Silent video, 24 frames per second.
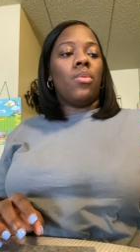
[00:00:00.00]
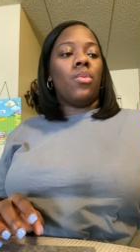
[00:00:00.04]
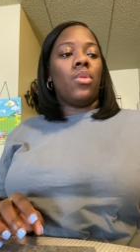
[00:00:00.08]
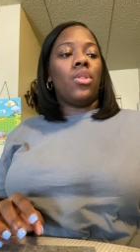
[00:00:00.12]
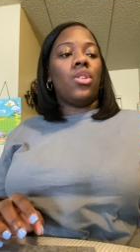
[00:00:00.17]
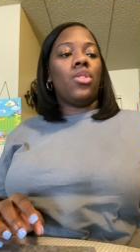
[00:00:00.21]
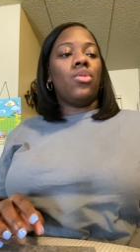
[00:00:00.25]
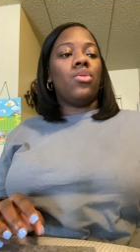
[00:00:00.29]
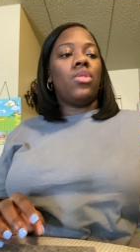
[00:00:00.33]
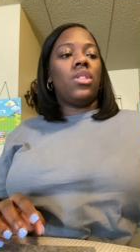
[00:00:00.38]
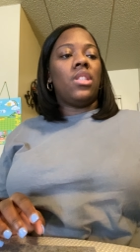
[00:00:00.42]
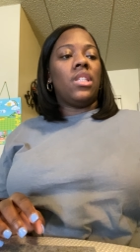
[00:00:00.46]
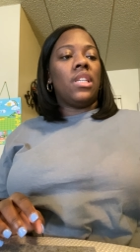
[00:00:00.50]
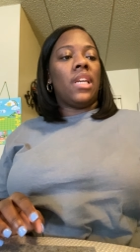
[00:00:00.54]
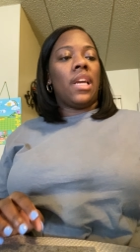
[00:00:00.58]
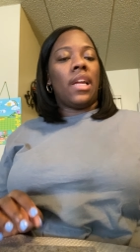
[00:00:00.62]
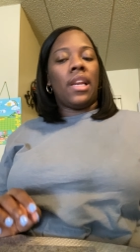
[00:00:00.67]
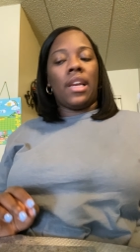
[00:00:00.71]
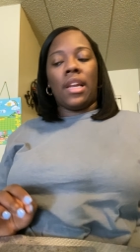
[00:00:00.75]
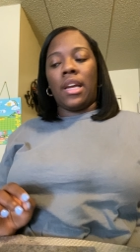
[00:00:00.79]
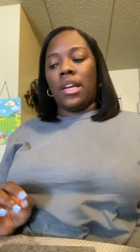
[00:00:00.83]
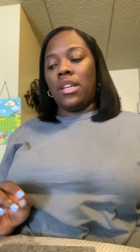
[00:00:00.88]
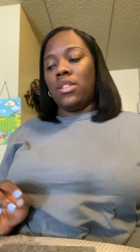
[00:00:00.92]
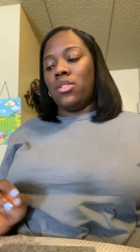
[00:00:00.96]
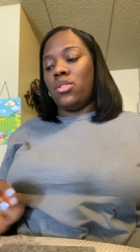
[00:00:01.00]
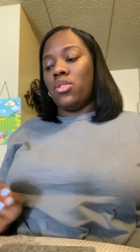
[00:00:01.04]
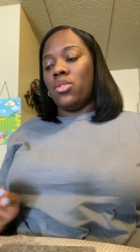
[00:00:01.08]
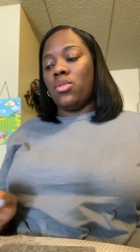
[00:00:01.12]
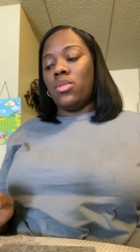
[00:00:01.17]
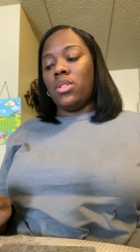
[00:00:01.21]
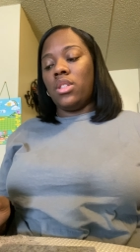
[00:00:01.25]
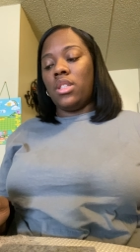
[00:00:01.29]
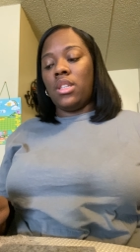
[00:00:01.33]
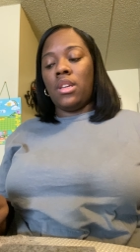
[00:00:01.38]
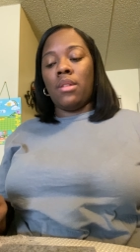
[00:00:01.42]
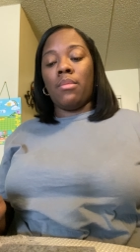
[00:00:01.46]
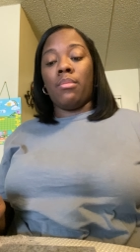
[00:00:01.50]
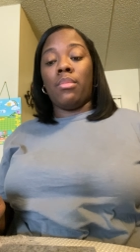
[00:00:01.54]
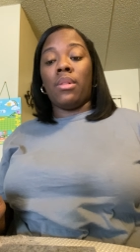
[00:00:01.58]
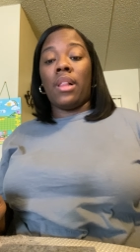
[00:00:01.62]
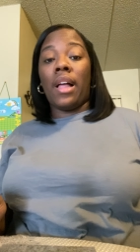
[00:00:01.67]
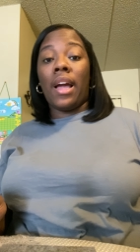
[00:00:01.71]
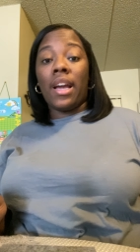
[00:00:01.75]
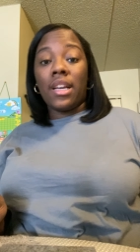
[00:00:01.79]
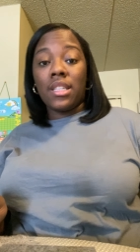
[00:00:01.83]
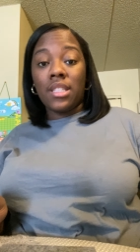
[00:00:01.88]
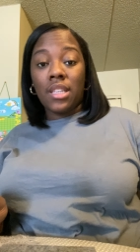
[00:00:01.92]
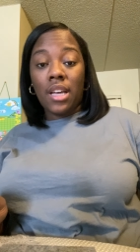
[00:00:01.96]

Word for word: What do you see at night? Do you see a black